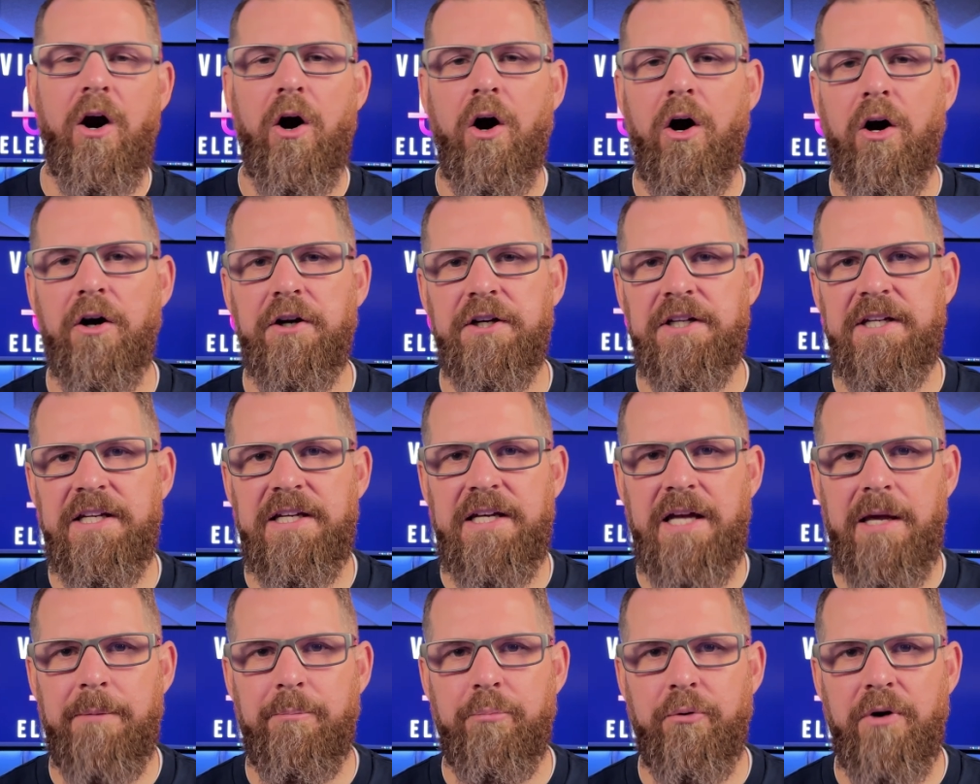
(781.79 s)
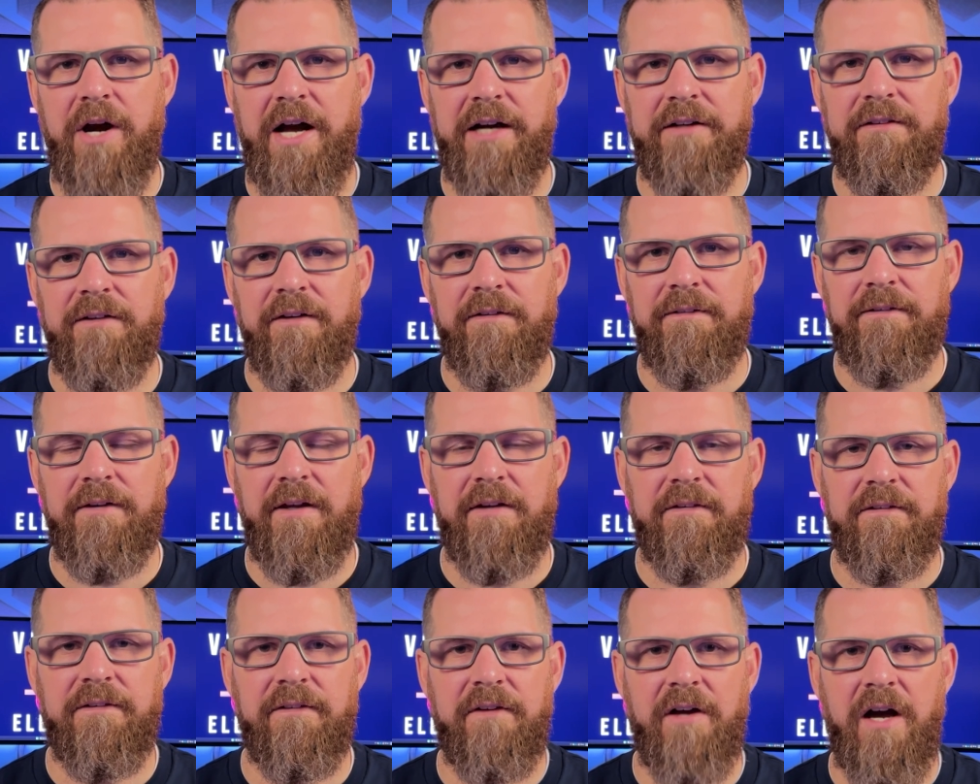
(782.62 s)
our EA practice
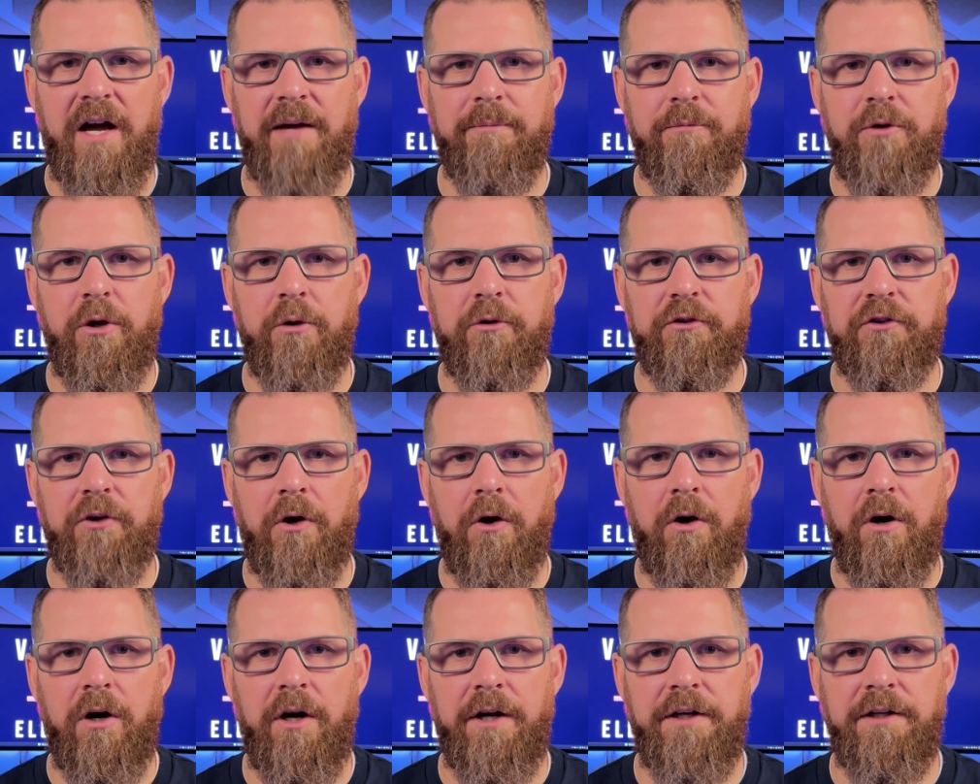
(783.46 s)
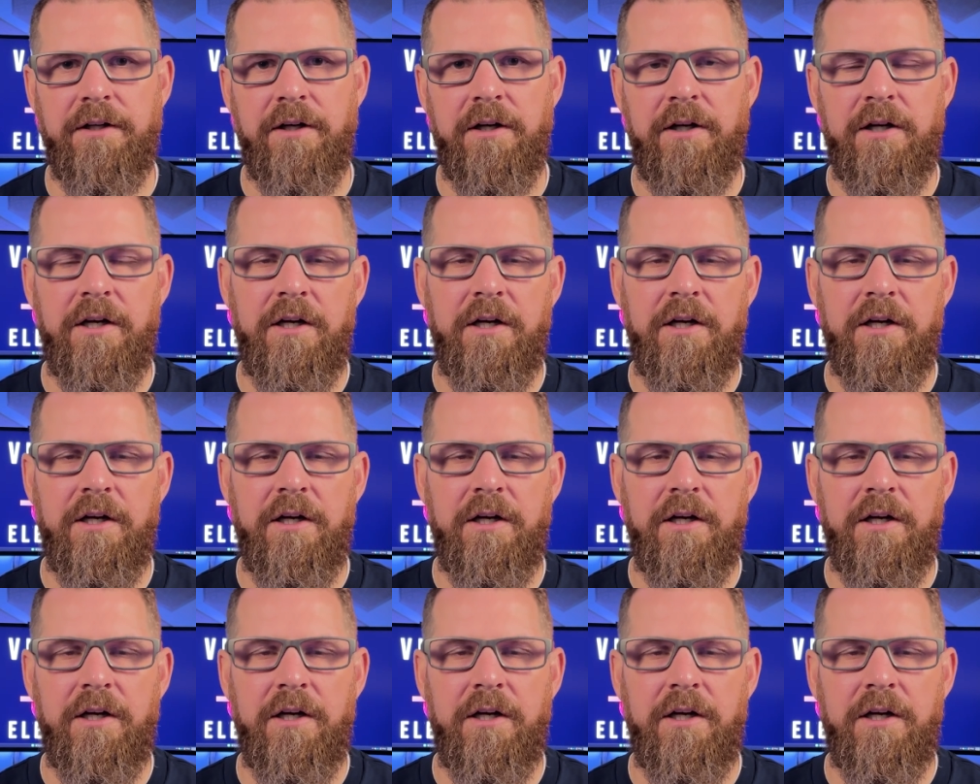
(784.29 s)
as time goes on.